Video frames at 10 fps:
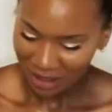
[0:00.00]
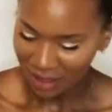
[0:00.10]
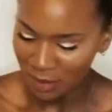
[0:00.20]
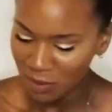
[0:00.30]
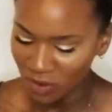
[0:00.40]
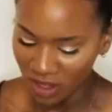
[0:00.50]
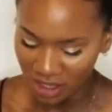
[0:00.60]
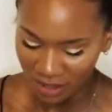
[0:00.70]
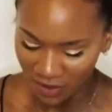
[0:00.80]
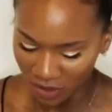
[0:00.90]
You move all this
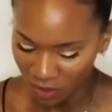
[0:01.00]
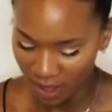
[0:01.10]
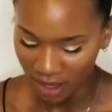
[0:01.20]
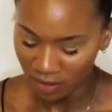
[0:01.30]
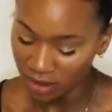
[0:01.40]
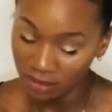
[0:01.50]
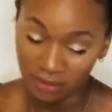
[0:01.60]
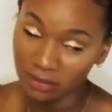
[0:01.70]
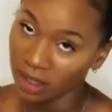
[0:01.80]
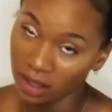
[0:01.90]
stuff out of the way. Well,
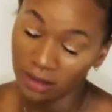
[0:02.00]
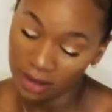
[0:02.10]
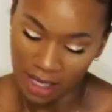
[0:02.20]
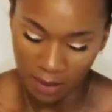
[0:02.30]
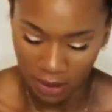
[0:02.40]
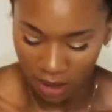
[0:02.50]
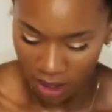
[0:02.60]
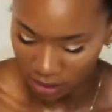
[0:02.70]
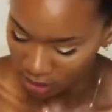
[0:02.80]
yeah, it's happening, guys.